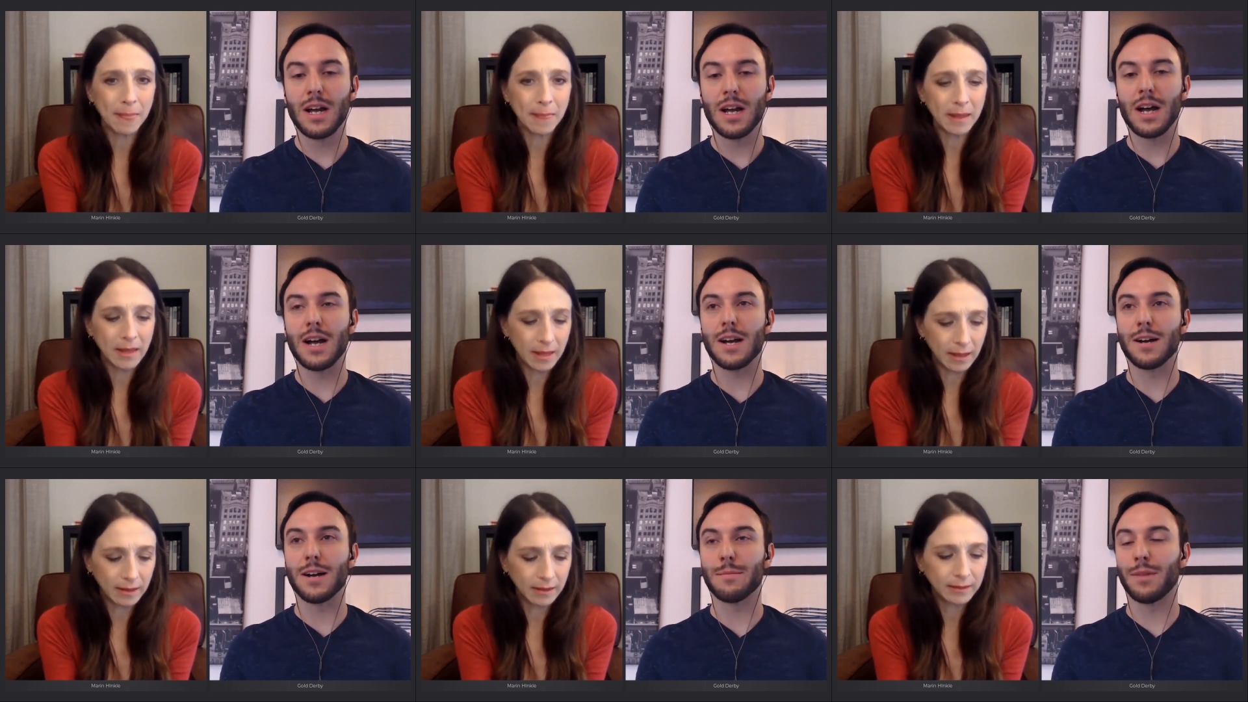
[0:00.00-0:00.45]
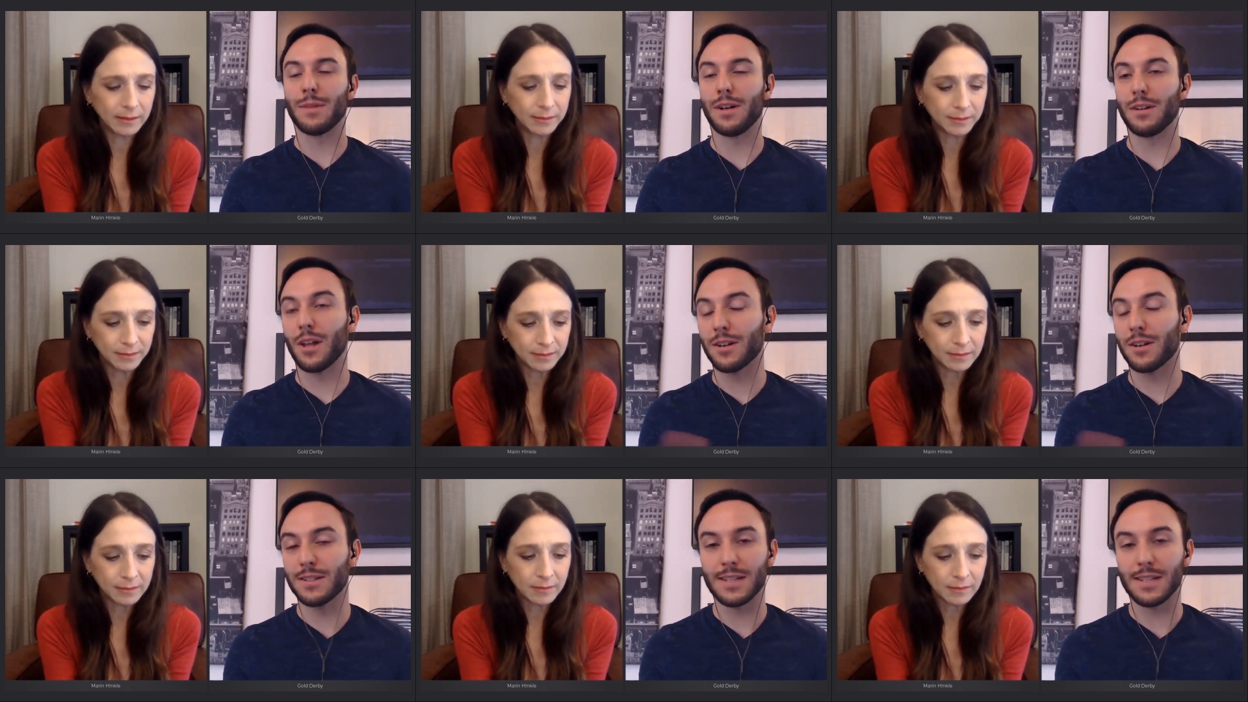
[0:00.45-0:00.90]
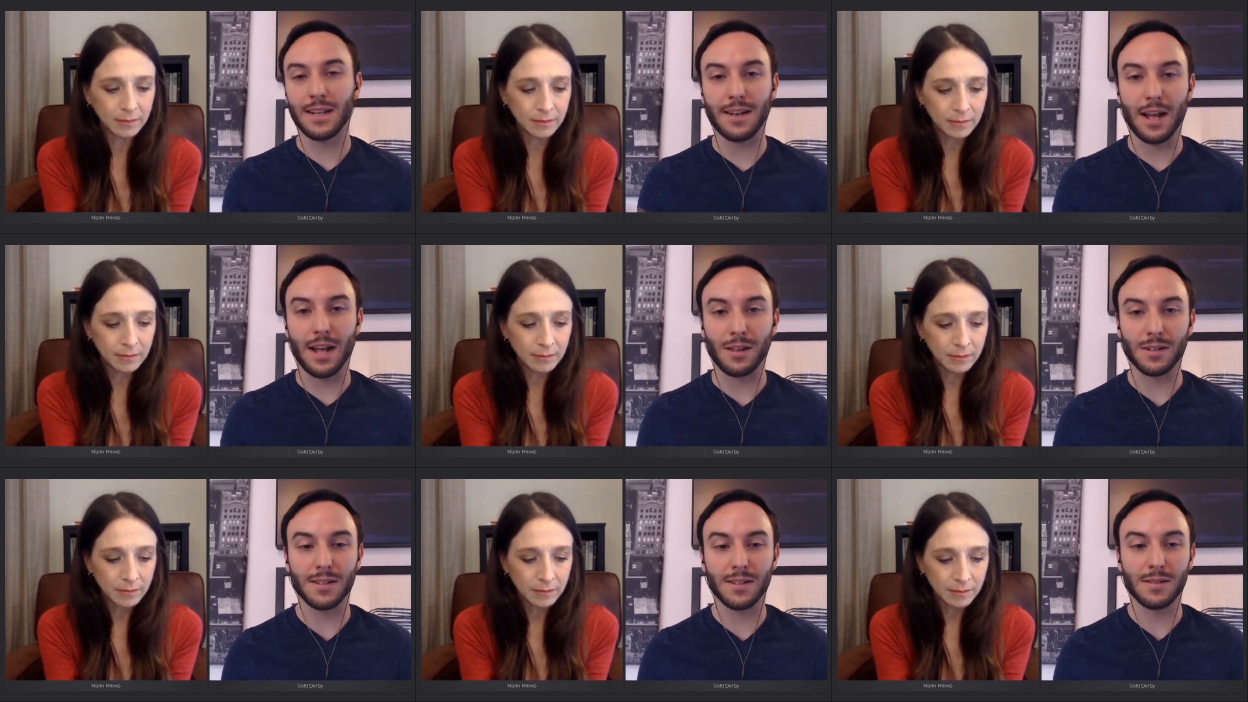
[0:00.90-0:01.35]
Speaker 1: um, mm-hmm. alongside
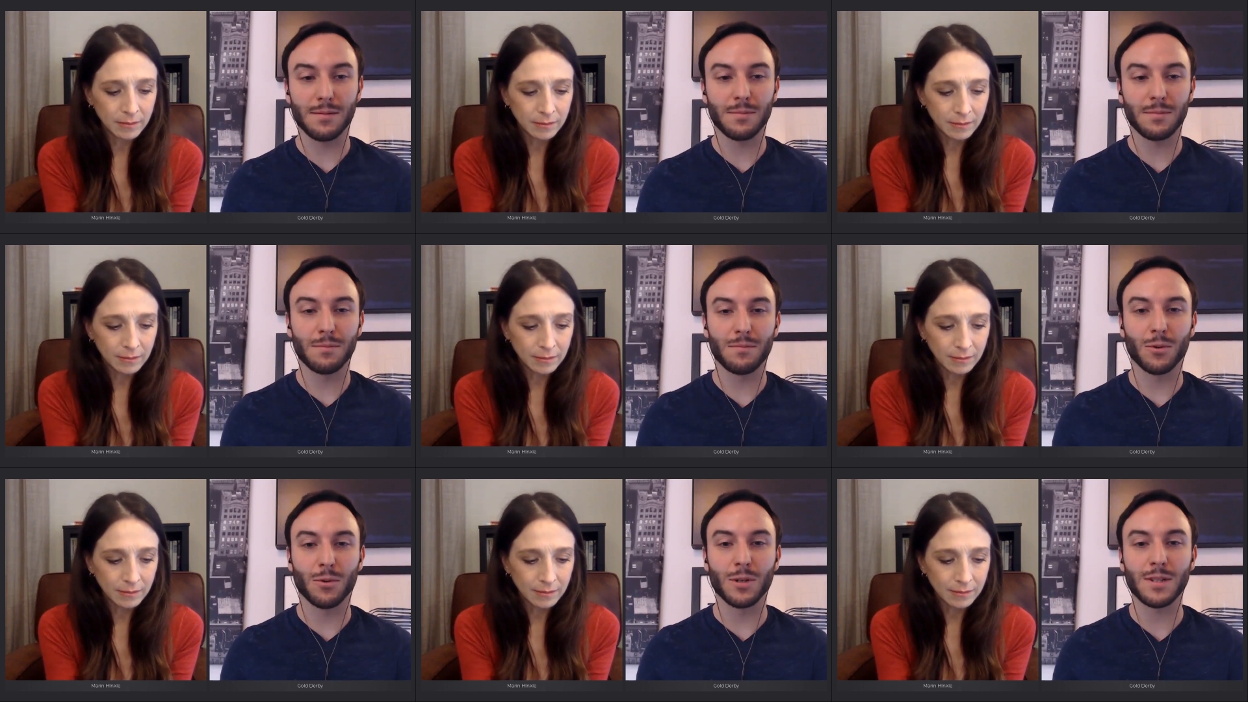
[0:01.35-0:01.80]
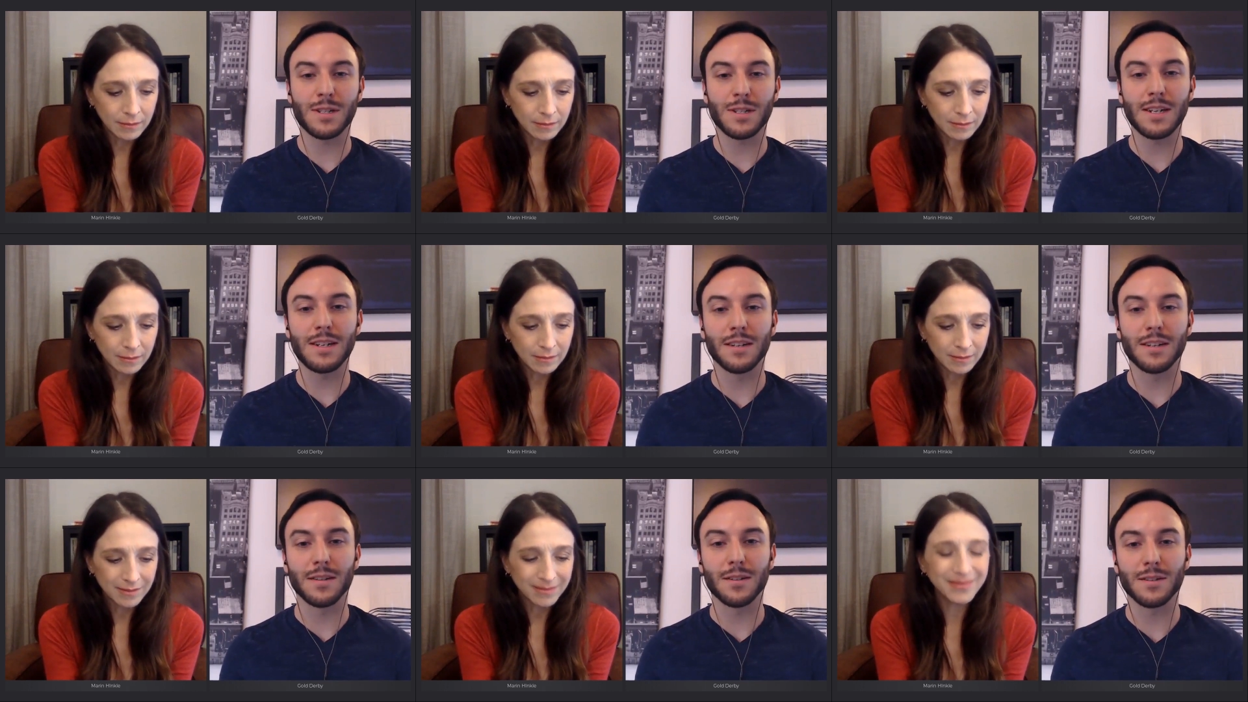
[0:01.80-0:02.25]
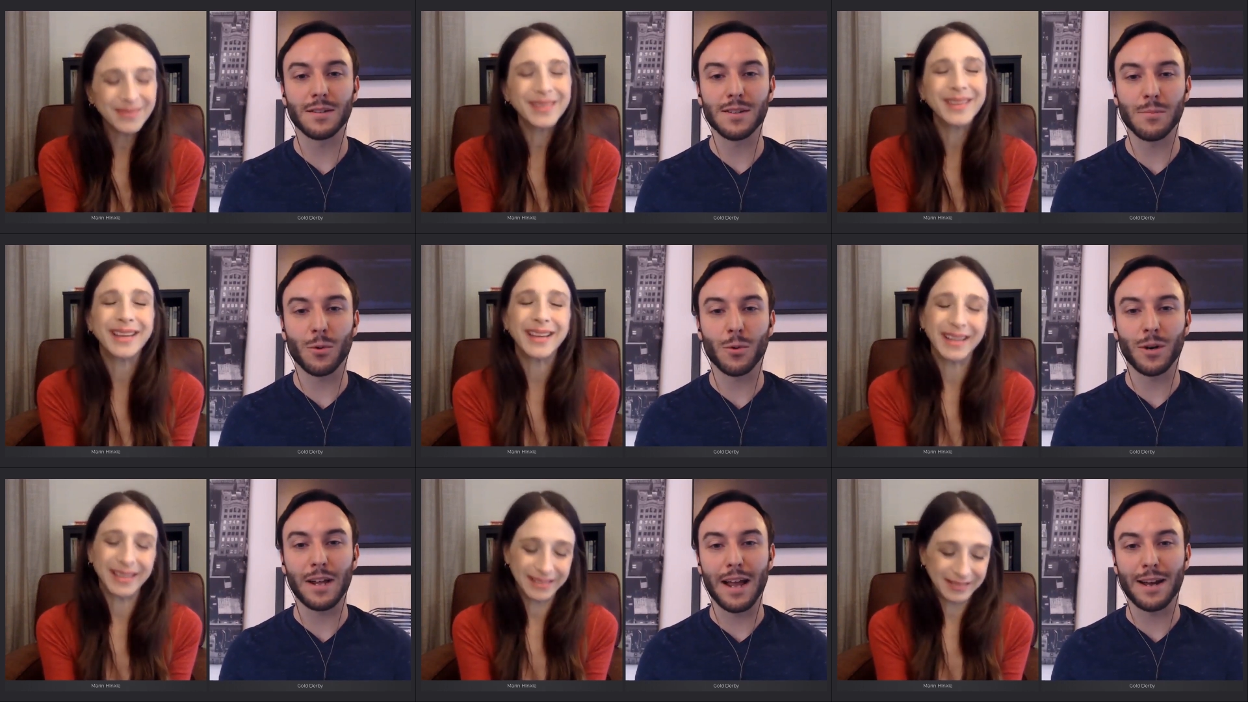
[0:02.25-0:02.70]
Alex Borstein in the
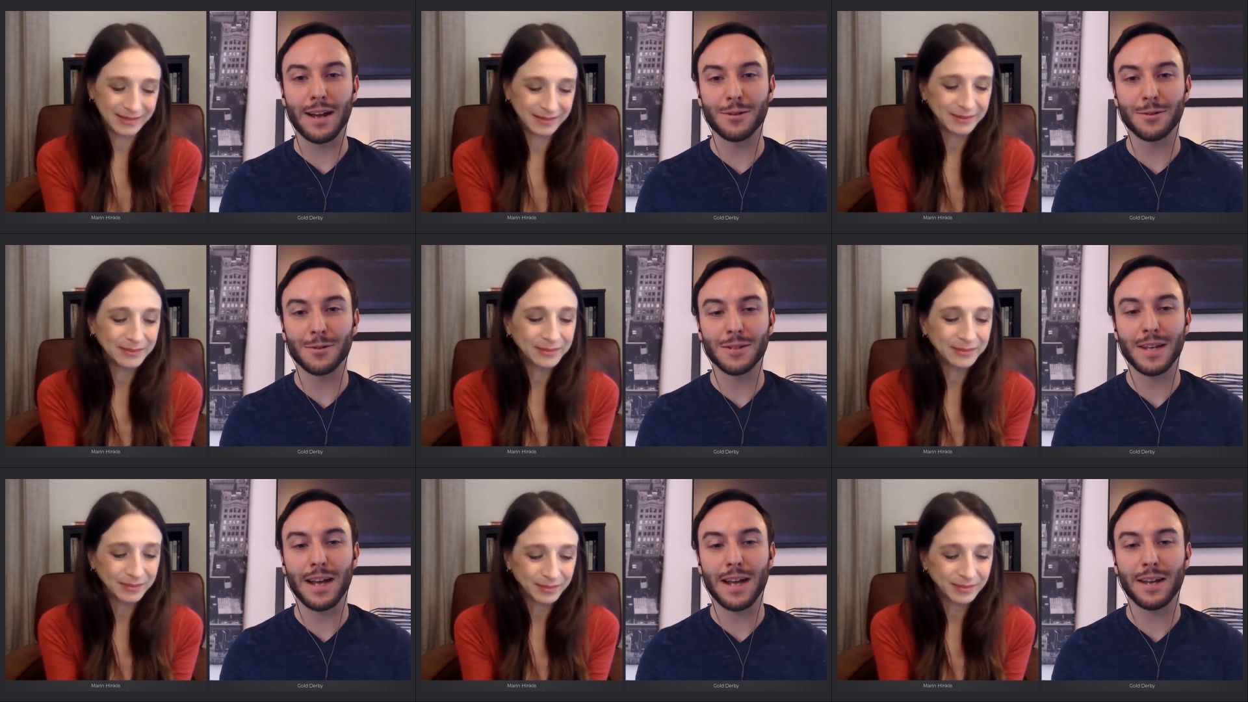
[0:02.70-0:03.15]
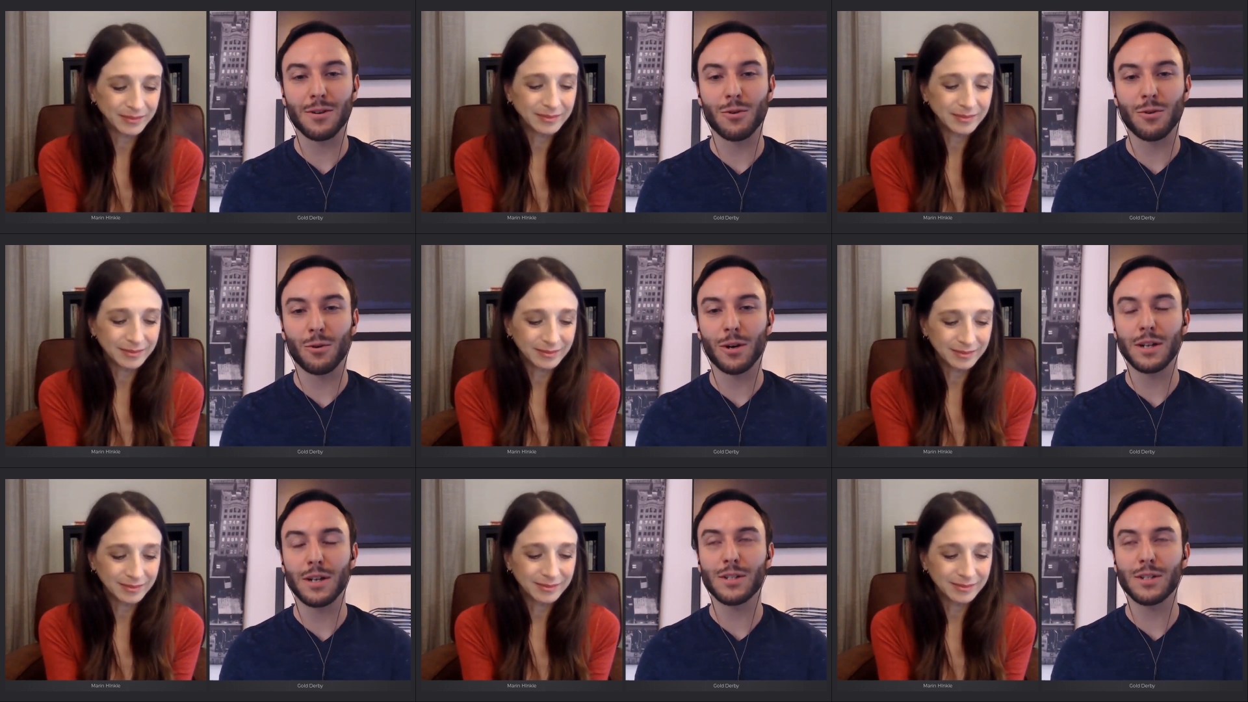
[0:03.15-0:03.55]
supporting actress category.